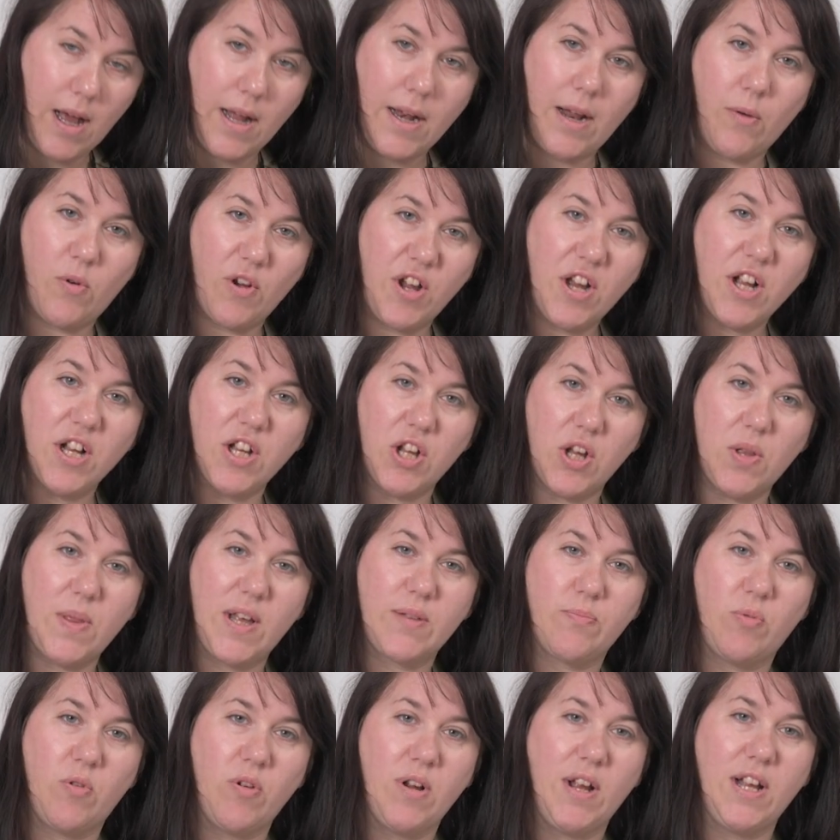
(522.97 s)
Now what you can do at this
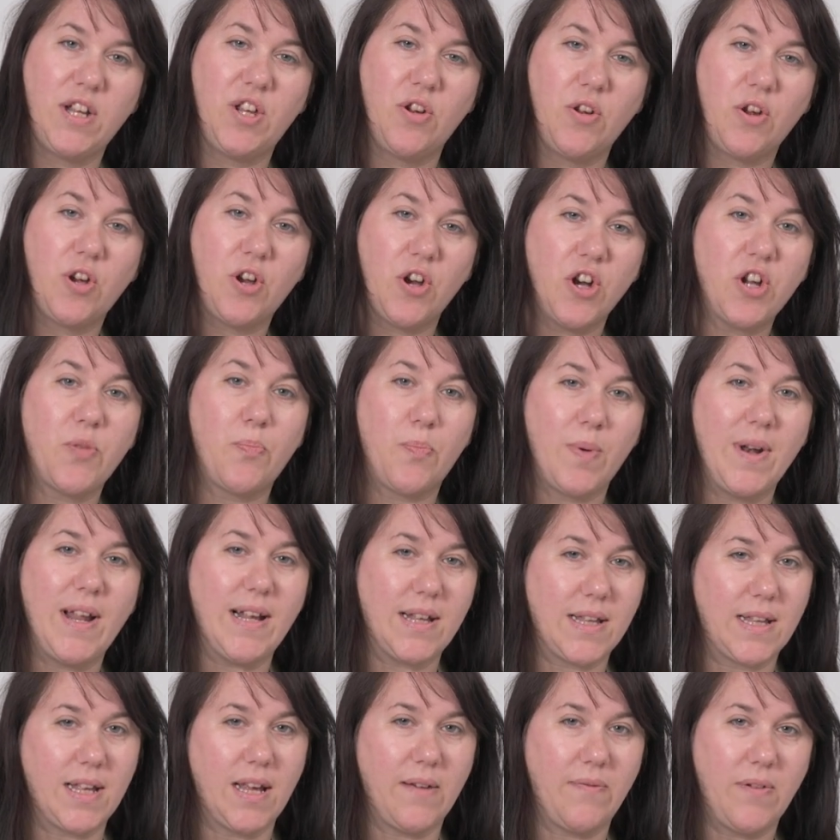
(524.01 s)
point is you could
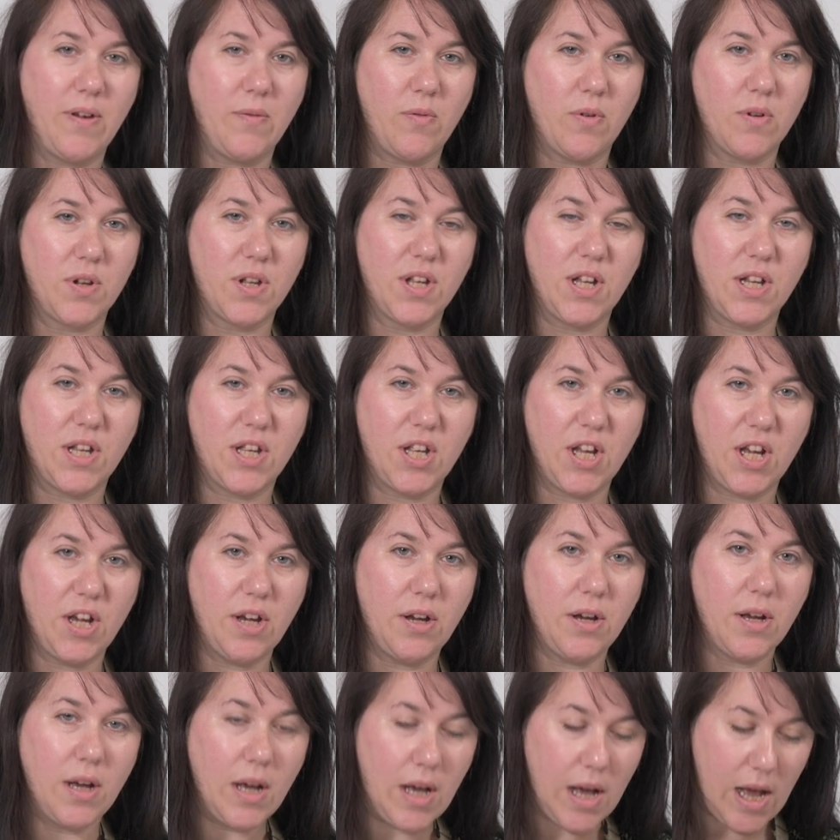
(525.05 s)
blitz it if you wanted to,
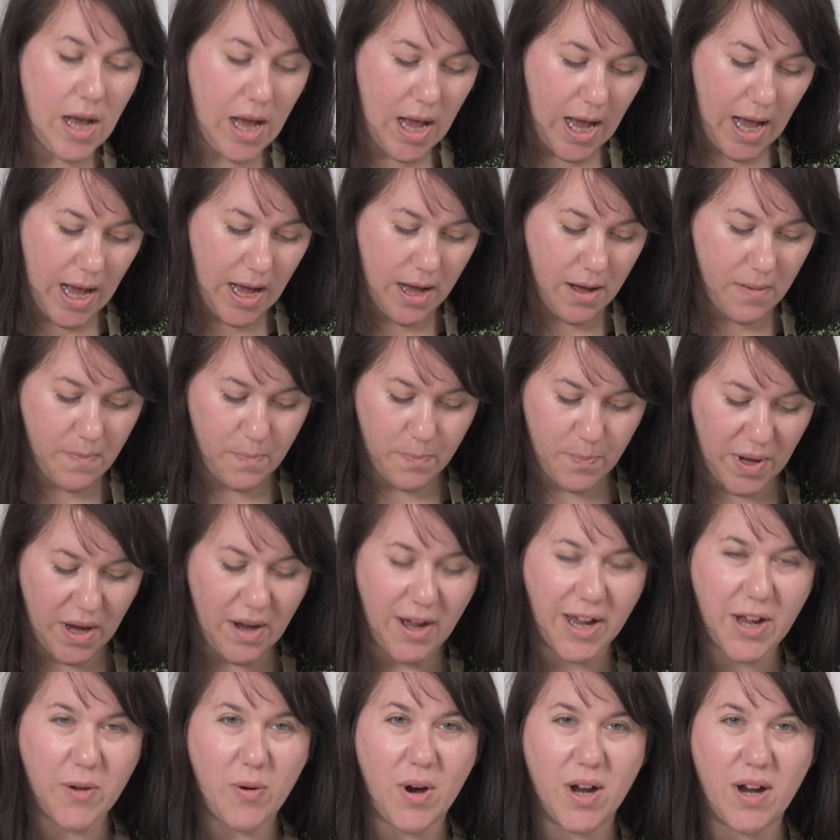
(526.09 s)
but
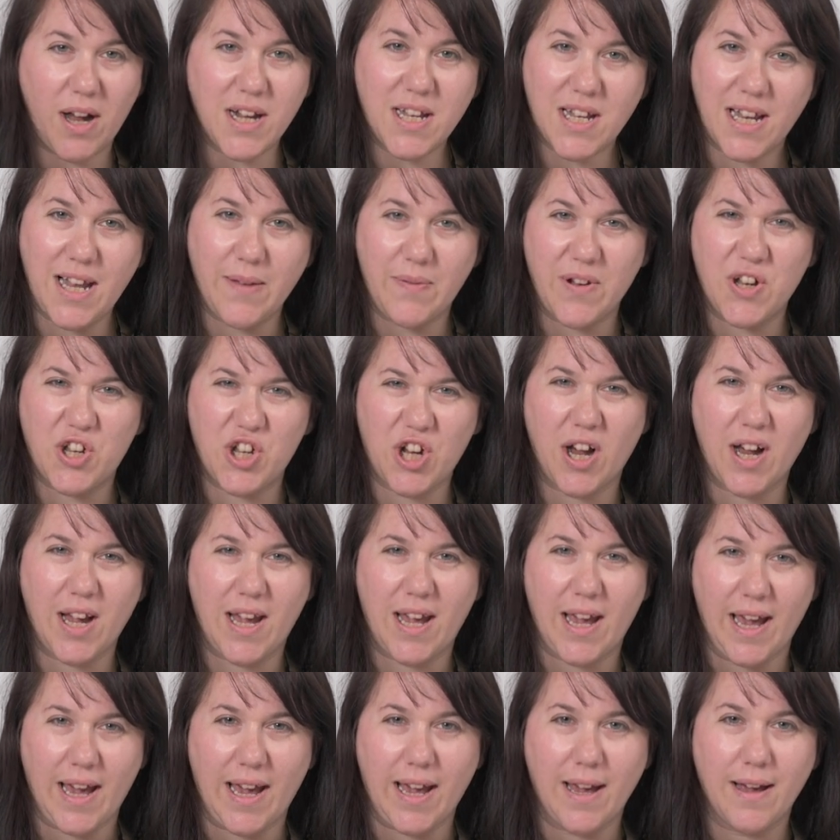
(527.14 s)
I quite like to leave it
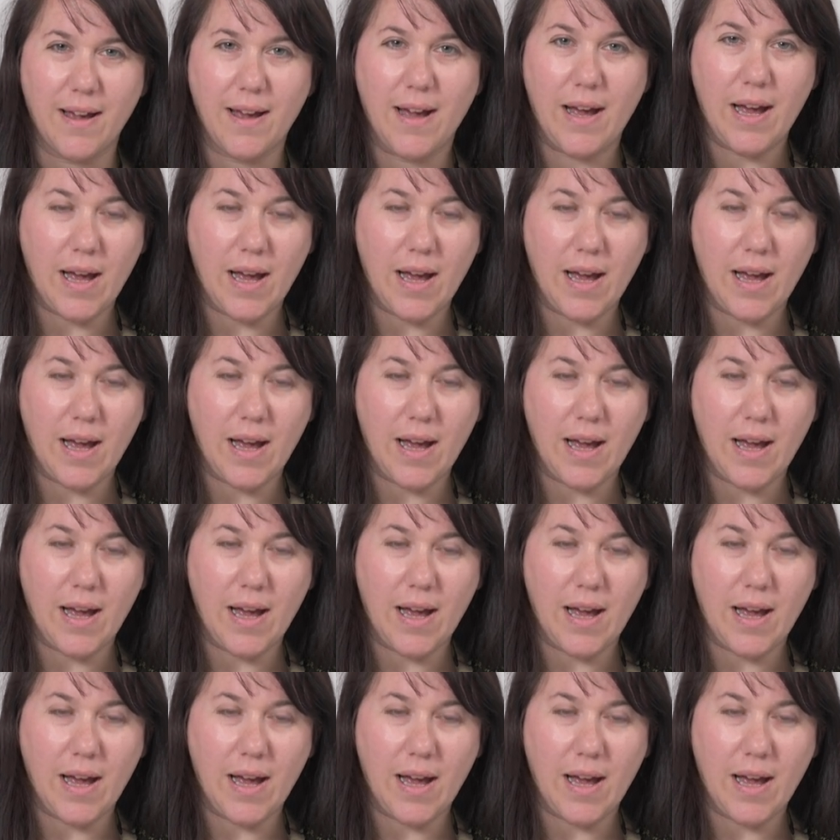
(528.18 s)
chunky.